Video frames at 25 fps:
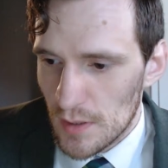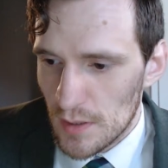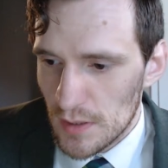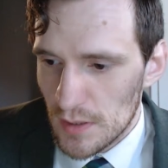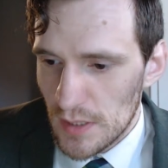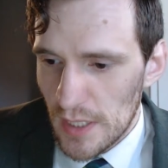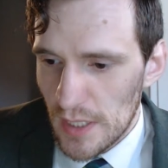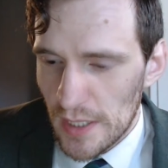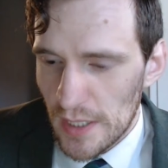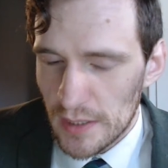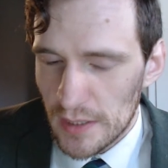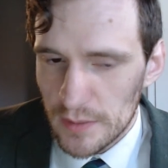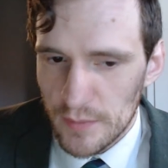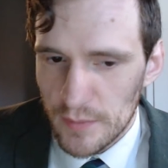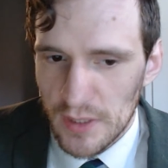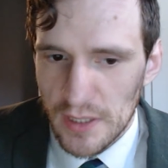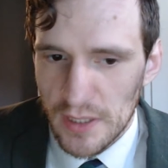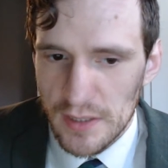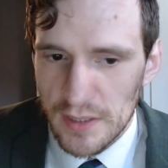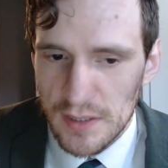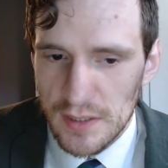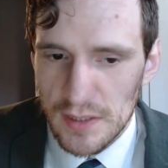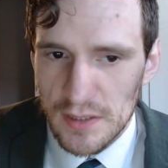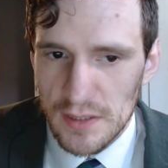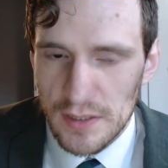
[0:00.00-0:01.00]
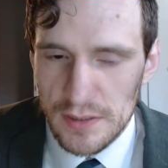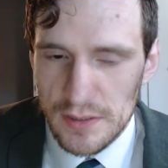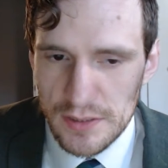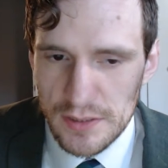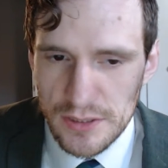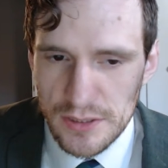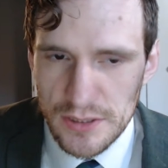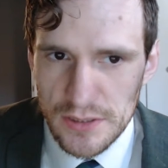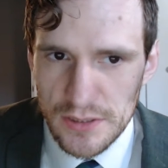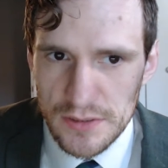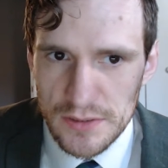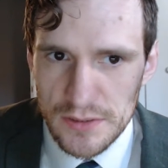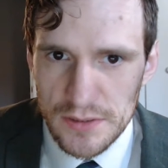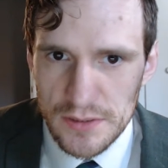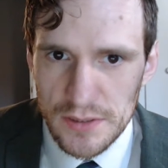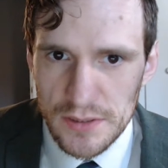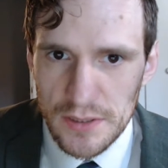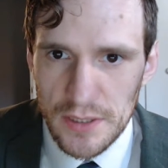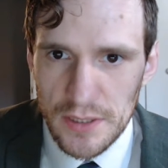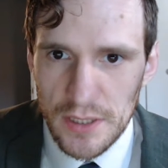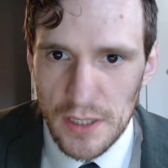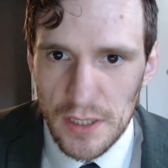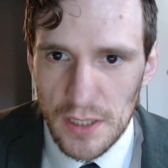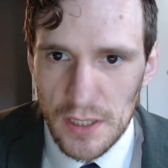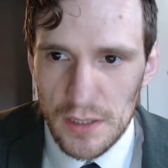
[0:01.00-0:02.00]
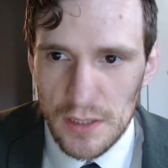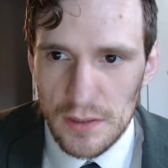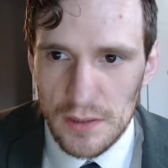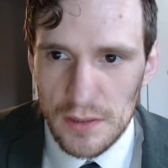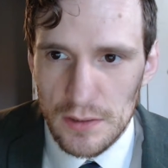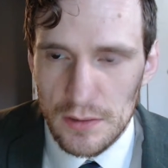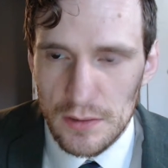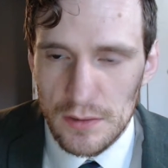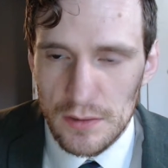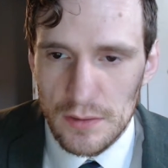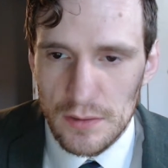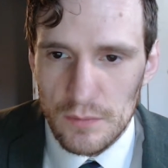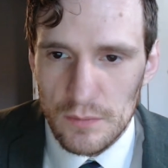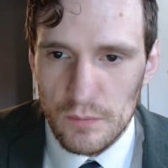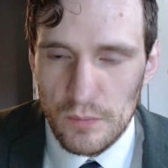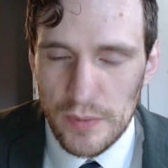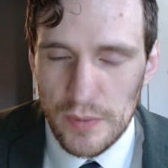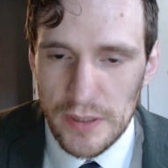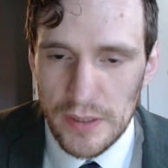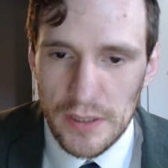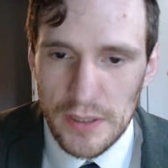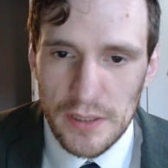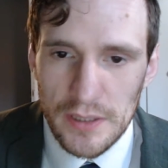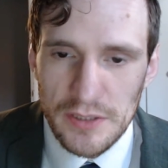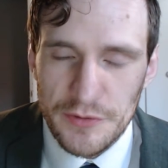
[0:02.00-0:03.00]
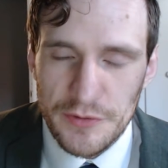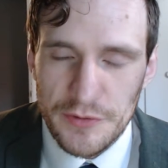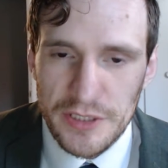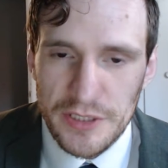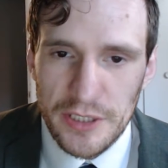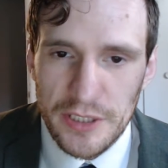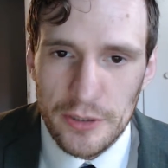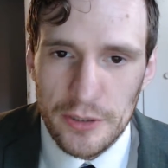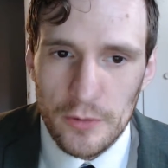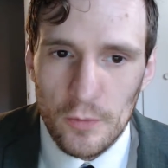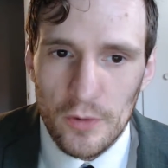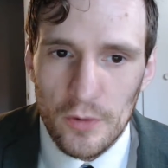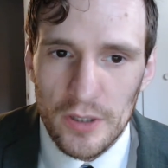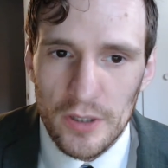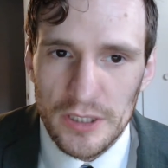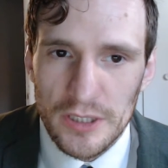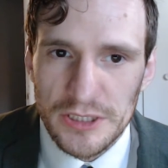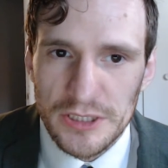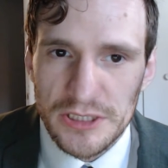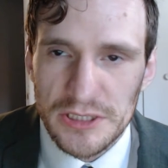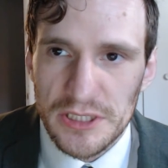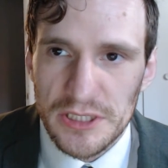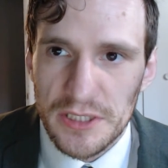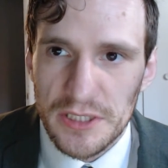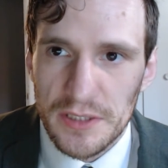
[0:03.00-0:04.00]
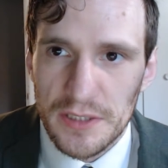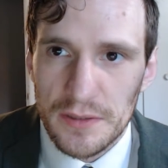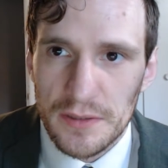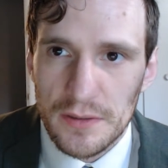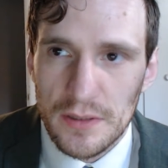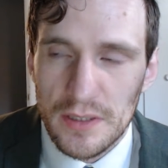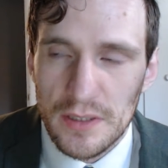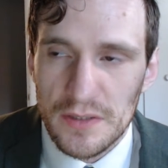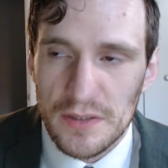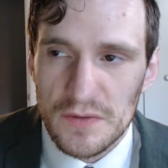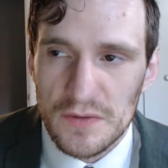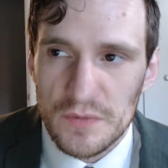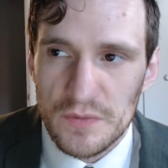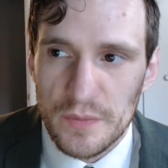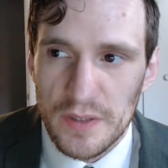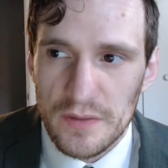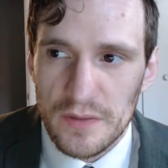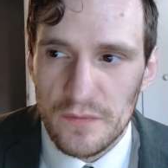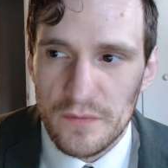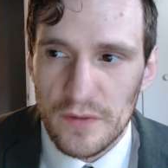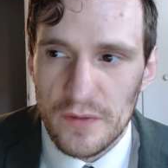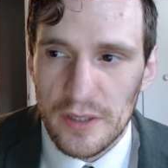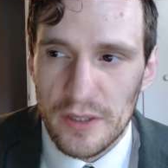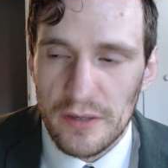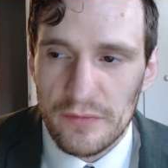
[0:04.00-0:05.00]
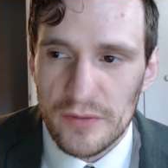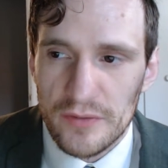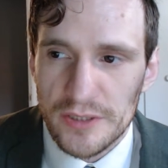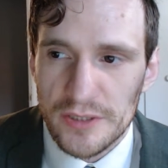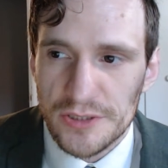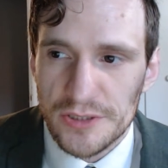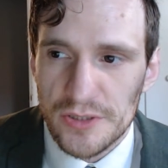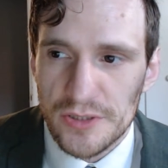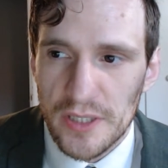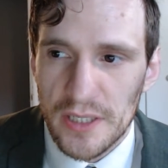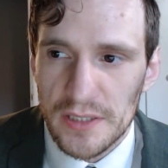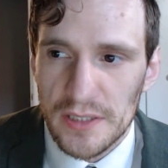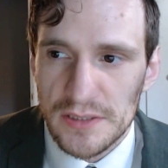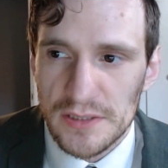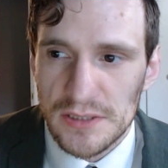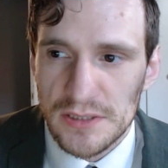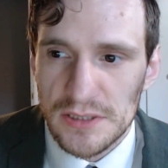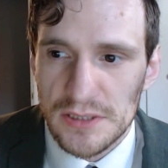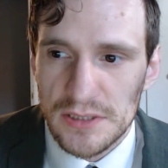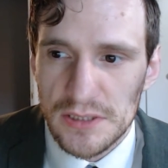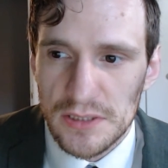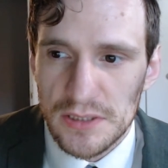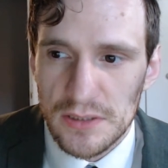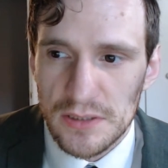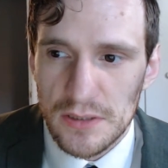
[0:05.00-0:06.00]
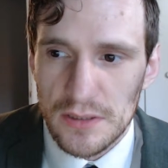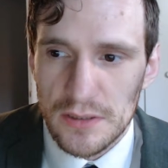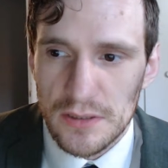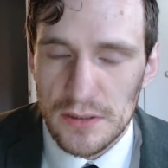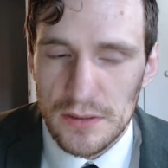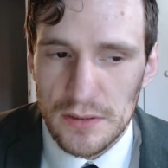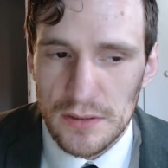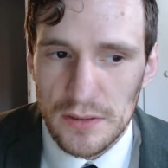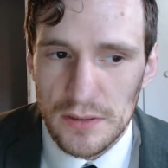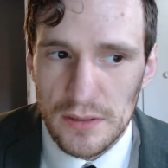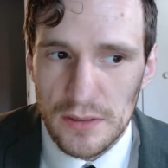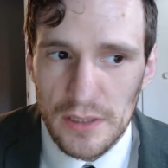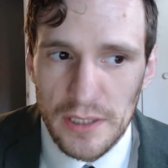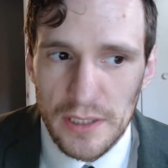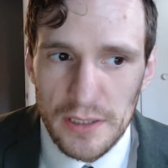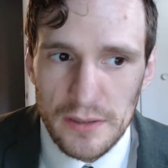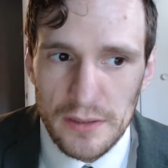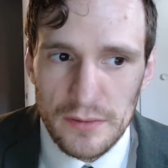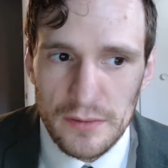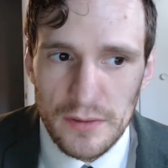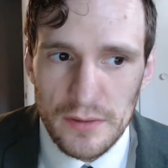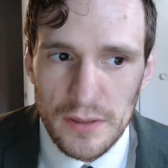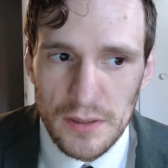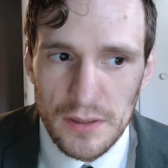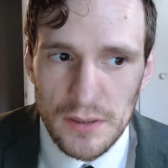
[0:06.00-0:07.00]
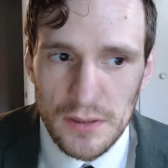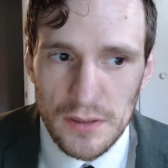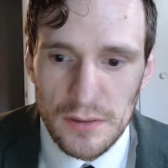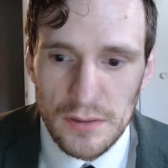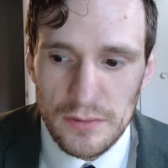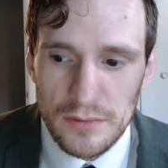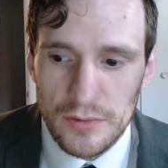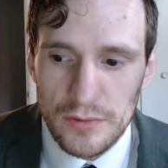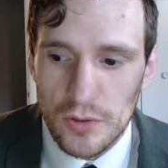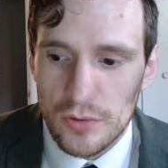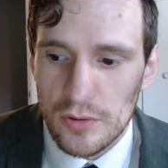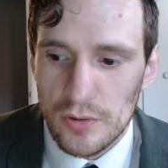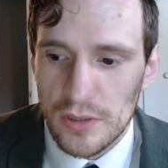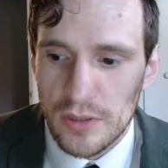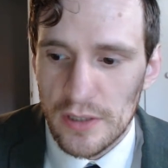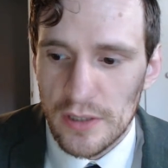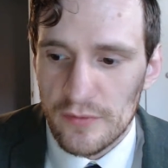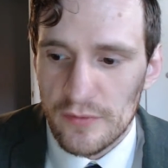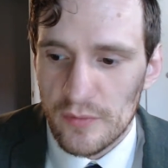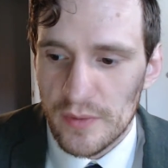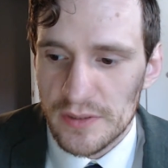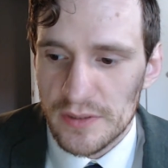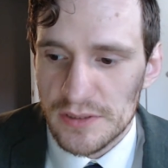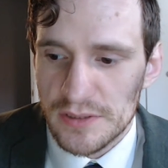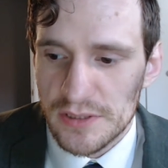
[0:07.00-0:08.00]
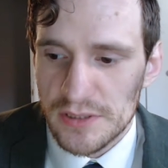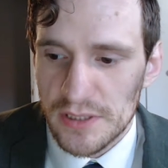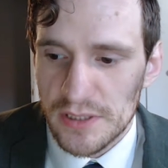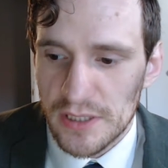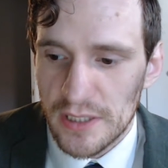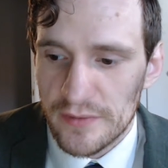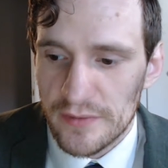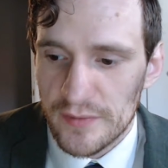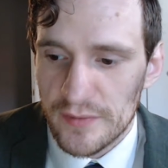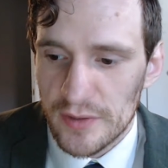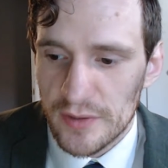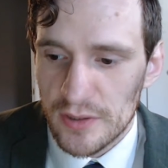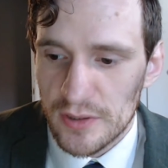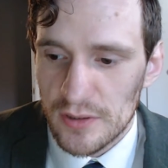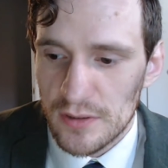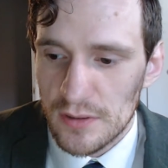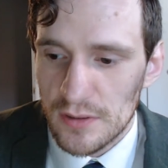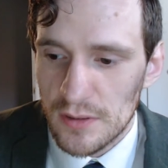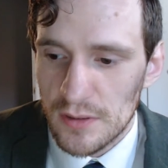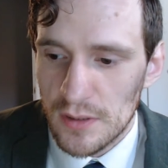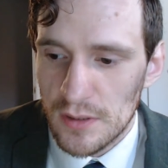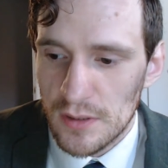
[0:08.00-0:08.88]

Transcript: yeah, I mean, I think that's just it being, especially here in Washington, it's been very frustrating seeing the local governments, the governor,